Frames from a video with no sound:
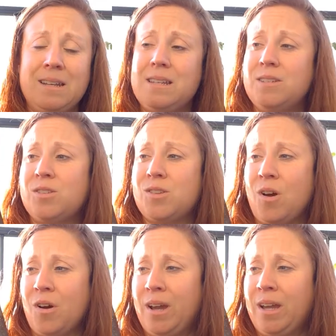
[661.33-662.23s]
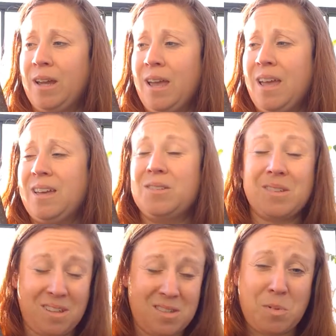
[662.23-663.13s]
he's sorry,
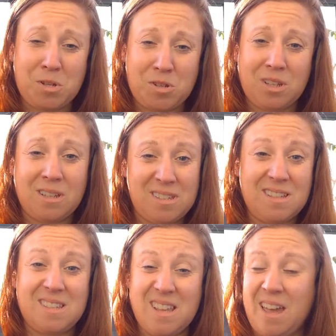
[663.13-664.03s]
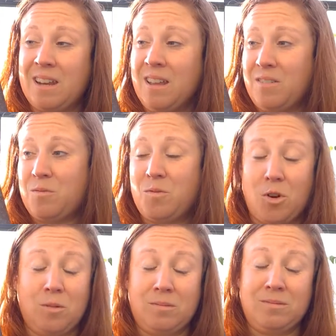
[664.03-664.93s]
especially because he's sad
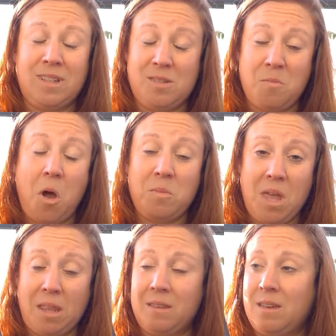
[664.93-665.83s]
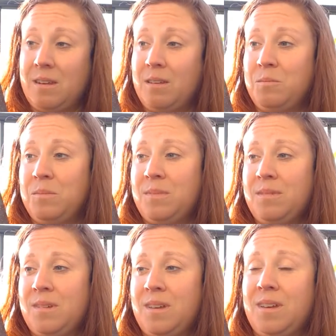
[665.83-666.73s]
for his mom yelling at him,
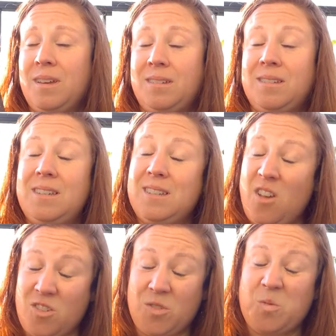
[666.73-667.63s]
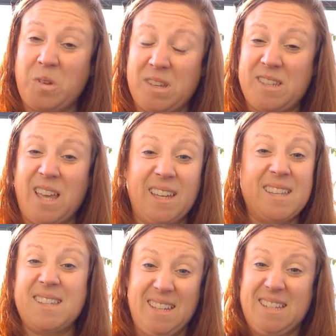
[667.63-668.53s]
and he's also really sad because
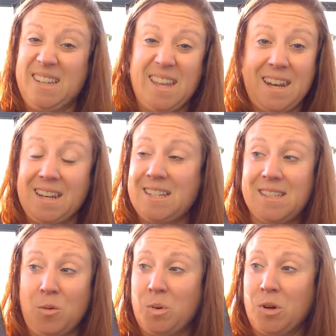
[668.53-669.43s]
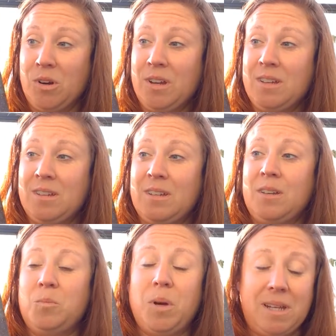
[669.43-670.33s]
he didn't get any supper.
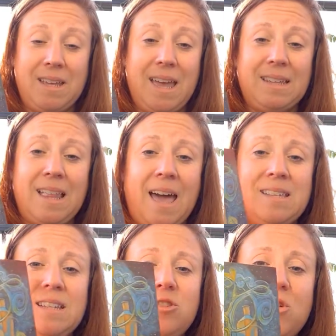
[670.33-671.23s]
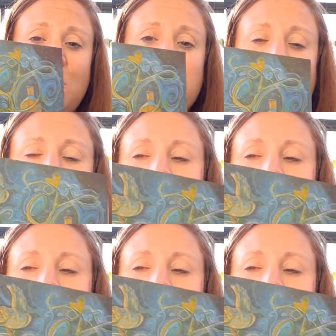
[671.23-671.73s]
But at last he dropped off